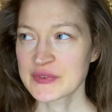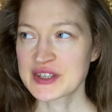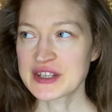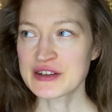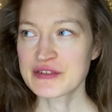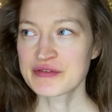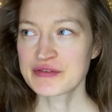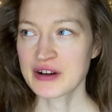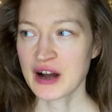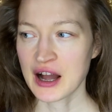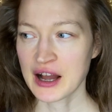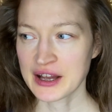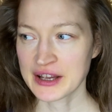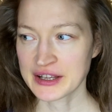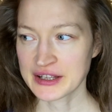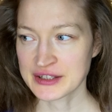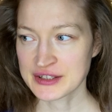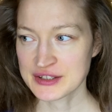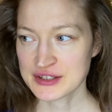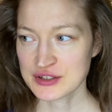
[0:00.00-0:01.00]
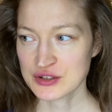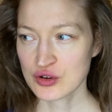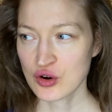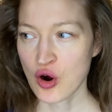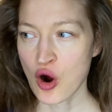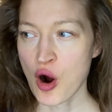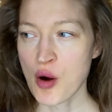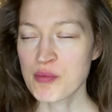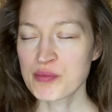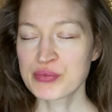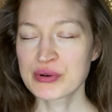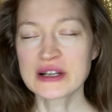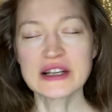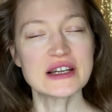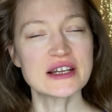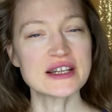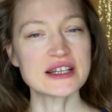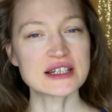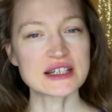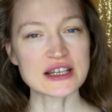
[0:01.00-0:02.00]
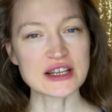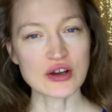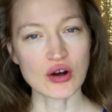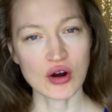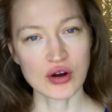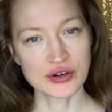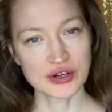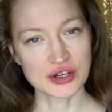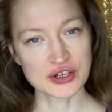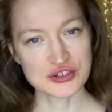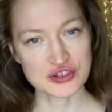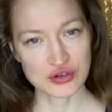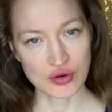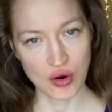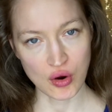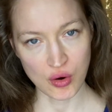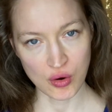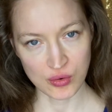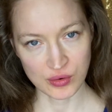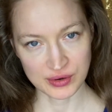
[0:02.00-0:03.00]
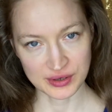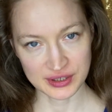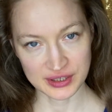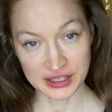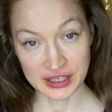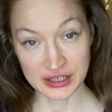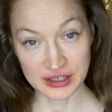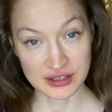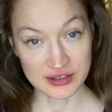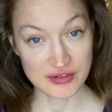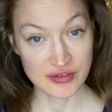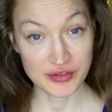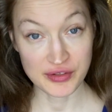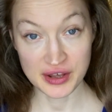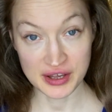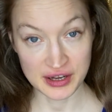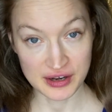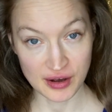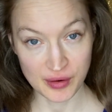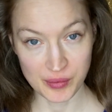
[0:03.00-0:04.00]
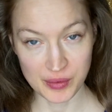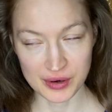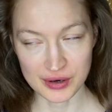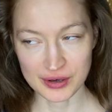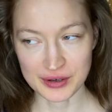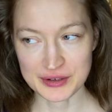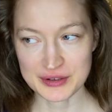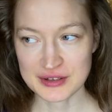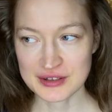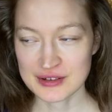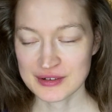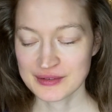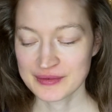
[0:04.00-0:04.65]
defines completely on its own in the inner world.